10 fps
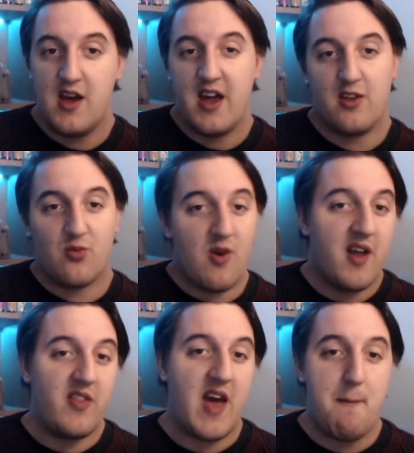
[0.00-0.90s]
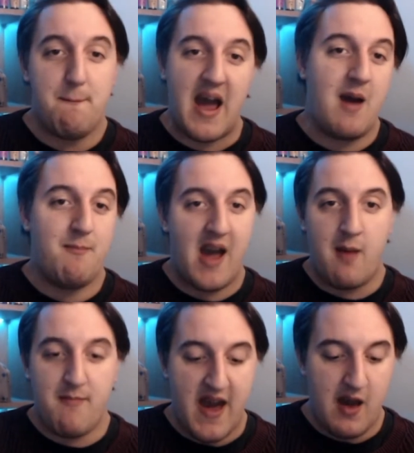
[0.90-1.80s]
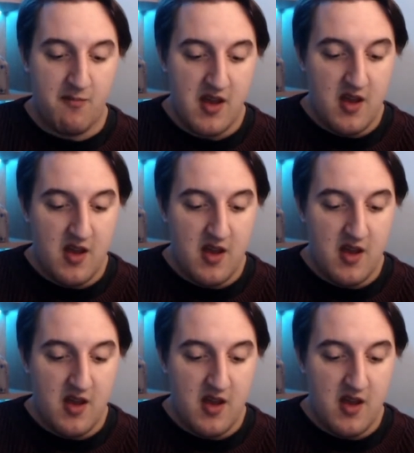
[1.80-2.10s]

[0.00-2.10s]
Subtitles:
It's right there, bam, bam, bam,